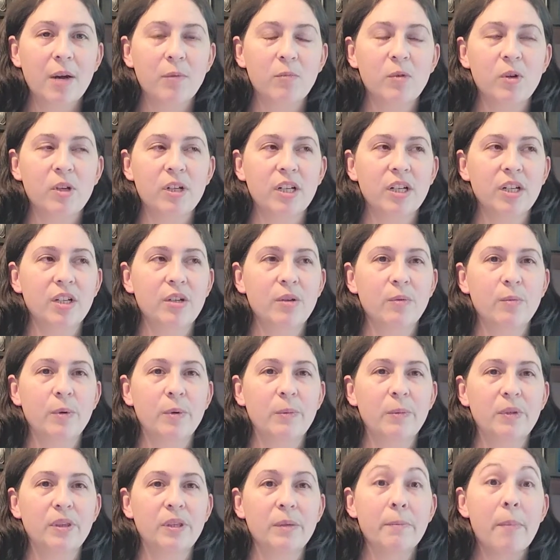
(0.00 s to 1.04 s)
I'm wanting to do
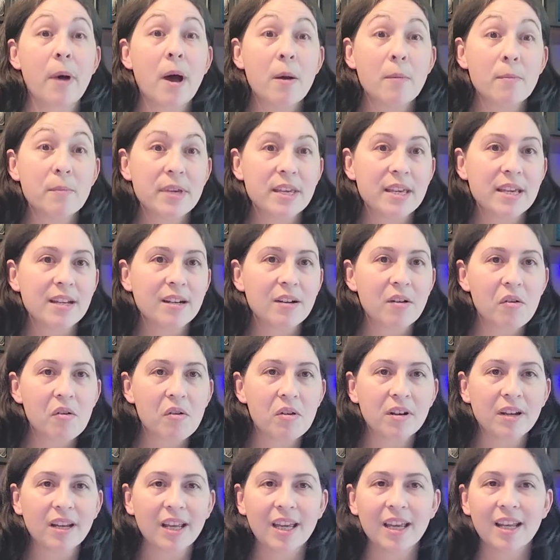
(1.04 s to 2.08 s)
one with the pumpkin
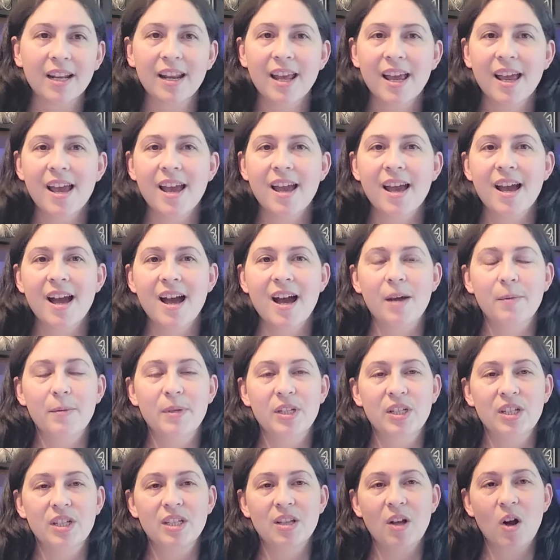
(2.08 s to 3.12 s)
on it. I
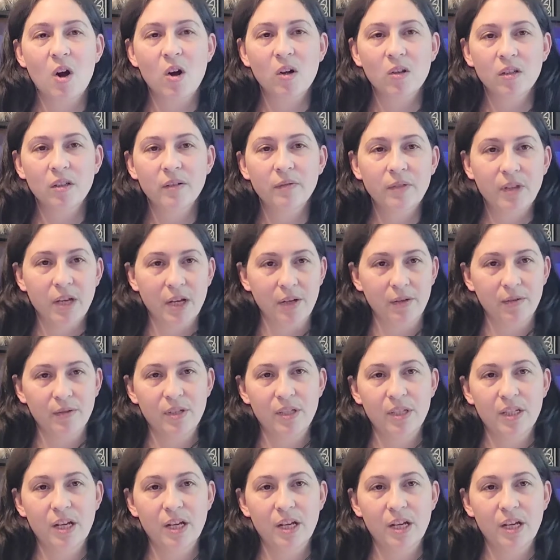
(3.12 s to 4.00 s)
mean, just all of those.